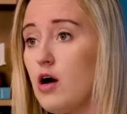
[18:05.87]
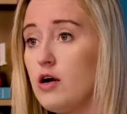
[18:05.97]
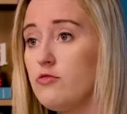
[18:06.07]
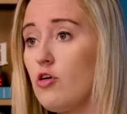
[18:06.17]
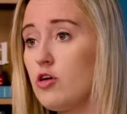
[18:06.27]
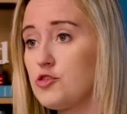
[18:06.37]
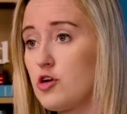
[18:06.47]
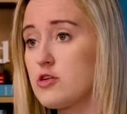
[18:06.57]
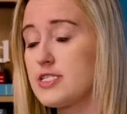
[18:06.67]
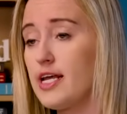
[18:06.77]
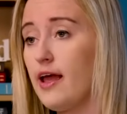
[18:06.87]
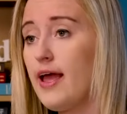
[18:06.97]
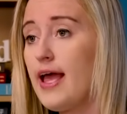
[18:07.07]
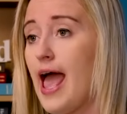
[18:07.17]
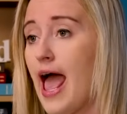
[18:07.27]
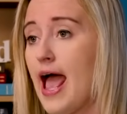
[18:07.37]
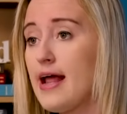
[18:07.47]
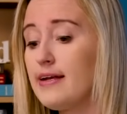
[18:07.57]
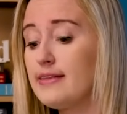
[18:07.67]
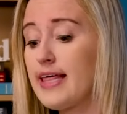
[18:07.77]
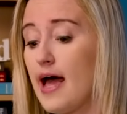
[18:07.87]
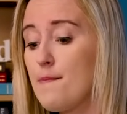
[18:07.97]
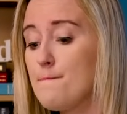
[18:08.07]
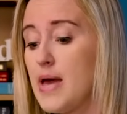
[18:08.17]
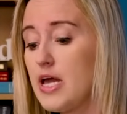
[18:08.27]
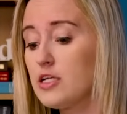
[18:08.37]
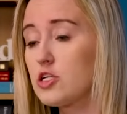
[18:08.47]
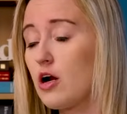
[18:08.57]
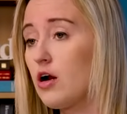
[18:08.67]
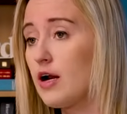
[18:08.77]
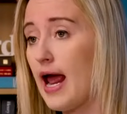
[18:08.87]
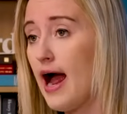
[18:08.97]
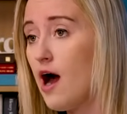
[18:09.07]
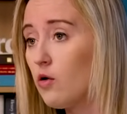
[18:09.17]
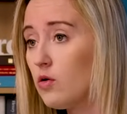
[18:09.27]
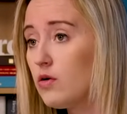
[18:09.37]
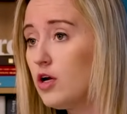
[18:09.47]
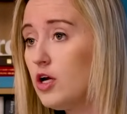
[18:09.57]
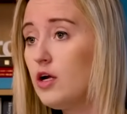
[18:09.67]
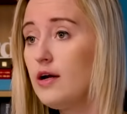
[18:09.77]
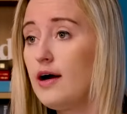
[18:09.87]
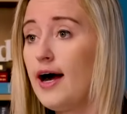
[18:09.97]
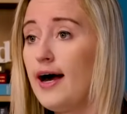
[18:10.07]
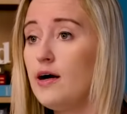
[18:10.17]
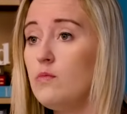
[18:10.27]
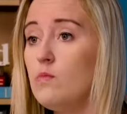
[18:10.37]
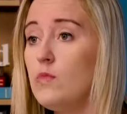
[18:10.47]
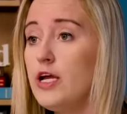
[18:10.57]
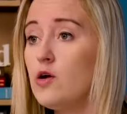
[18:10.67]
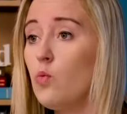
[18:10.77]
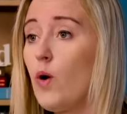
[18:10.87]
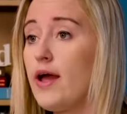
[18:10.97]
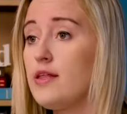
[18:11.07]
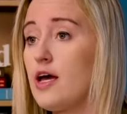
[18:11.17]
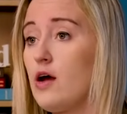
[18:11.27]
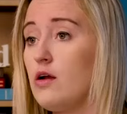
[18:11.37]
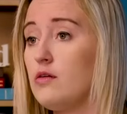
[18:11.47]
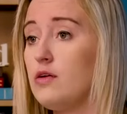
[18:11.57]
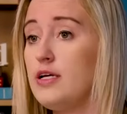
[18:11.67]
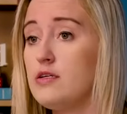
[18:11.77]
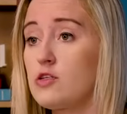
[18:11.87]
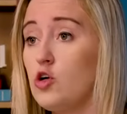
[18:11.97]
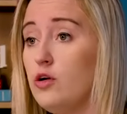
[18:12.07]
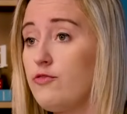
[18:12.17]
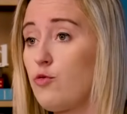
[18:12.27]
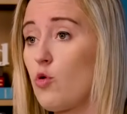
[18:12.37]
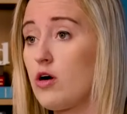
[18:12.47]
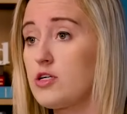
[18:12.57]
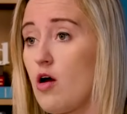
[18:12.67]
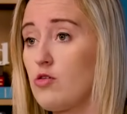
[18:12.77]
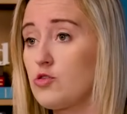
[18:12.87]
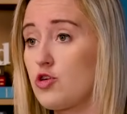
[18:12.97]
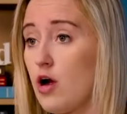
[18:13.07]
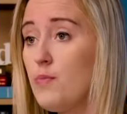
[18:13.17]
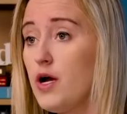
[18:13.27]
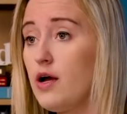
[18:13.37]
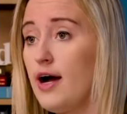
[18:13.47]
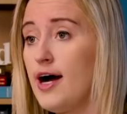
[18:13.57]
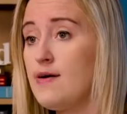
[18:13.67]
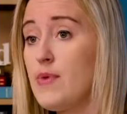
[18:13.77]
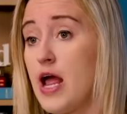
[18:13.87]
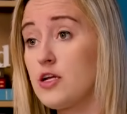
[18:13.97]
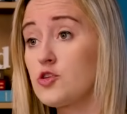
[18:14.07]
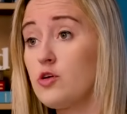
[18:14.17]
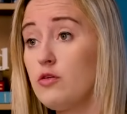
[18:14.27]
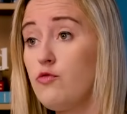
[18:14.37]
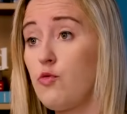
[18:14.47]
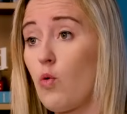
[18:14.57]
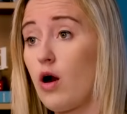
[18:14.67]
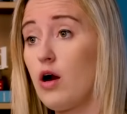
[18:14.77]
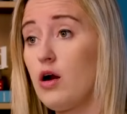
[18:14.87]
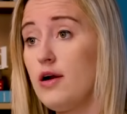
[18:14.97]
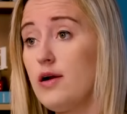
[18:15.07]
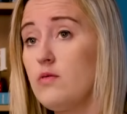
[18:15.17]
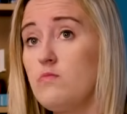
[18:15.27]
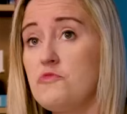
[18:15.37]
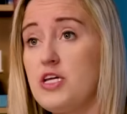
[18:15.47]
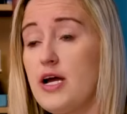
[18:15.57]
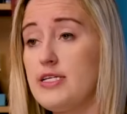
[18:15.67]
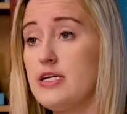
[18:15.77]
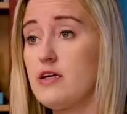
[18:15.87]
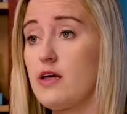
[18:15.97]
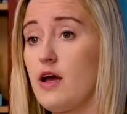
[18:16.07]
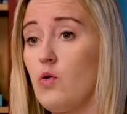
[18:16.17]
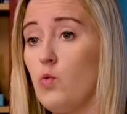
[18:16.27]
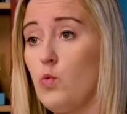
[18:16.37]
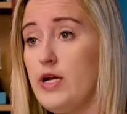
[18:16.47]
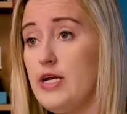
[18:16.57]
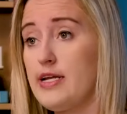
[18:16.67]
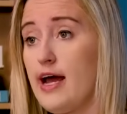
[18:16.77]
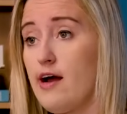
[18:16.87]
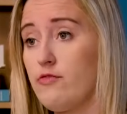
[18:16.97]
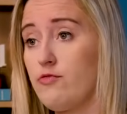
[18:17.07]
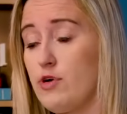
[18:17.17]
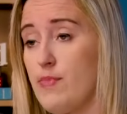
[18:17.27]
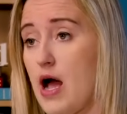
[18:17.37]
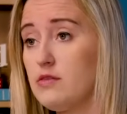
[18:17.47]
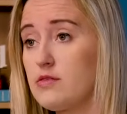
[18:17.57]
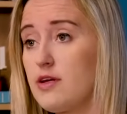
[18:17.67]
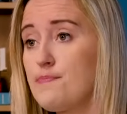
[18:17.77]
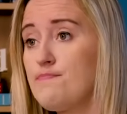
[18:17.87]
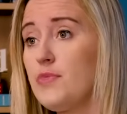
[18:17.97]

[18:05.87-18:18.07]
of uncertainty, and that may turn out in a way that is good for Donald Trump, and is good for the idea that we need to have rebalancing,